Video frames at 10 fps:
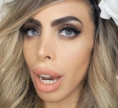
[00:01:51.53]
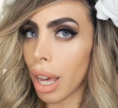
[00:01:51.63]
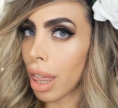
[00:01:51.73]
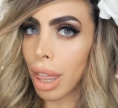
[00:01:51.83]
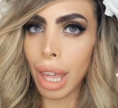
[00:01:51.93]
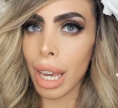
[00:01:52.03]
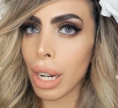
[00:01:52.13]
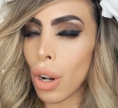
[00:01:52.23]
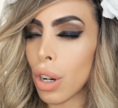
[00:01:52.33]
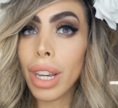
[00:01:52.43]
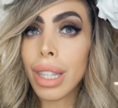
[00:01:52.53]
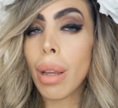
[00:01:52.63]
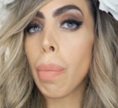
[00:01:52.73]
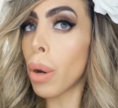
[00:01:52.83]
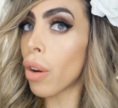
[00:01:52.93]
I think not. It's
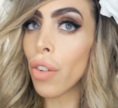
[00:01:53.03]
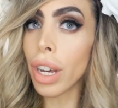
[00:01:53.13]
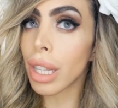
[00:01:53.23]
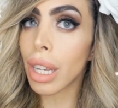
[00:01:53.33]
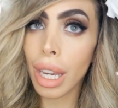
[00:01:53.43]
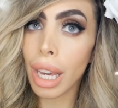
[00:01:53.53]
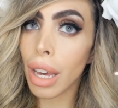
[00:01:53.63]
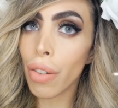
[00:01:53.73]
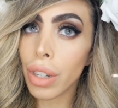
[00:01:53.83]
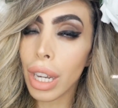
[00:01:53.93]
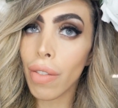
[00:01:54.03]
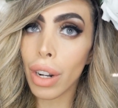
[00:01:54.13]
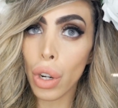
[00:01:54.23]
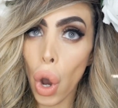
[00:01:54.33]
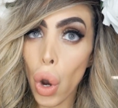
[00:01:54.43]
the perfect gift
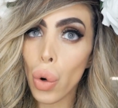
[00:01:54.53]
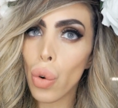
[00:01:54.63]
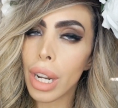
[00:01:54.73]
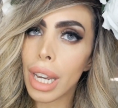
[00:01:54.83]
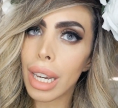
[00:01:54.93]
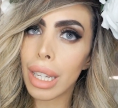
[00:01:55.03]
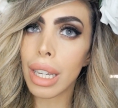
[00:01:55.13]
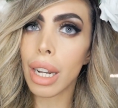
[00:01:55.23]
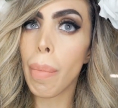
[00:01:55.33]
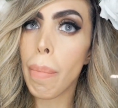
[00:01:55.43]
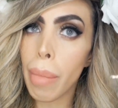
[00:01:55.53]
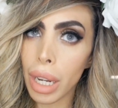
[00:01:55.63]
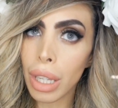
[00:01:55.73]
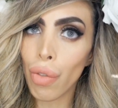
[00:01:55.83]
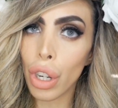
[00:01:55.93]
even. Not only is it a
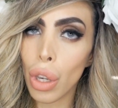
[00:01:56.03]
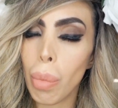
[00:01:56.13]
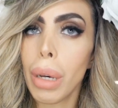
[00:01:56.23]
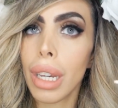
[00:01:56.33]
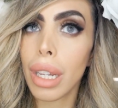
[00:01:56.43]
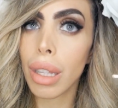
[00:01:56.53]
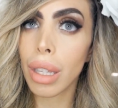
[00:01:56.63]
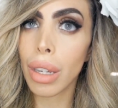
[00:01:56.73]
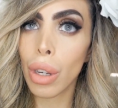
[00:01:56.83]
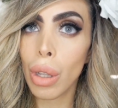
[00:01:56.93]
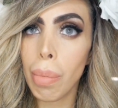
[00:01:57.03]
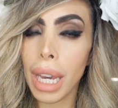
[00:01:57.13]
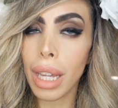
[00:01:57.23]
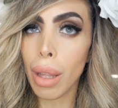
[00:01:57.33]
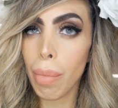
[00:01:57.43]
must for you, but it could
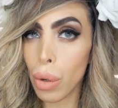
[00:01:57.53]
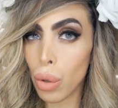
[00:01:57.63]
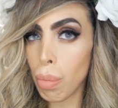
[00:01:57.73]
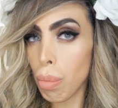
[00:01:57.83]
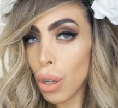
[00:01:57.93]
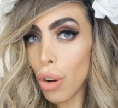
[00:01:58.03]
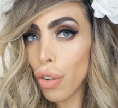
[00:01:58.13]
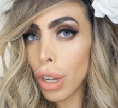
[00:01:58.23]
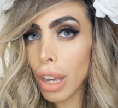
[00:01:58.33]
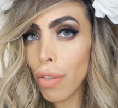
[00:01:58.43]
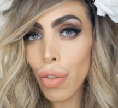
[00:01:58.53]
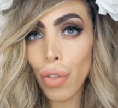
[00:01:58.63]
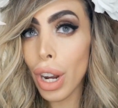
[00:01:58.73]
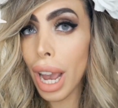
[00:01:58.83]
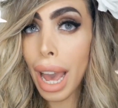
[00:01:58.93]
make the most beautiful gift
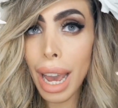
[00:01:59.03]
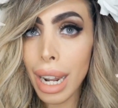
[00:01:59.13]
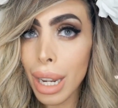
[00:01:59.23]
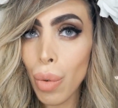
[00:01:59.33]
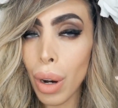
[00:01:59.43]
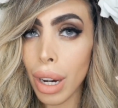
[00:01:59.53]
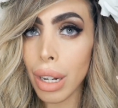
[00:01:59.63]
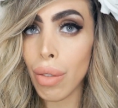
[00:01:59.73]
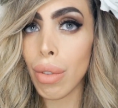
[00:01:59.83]
for anyone,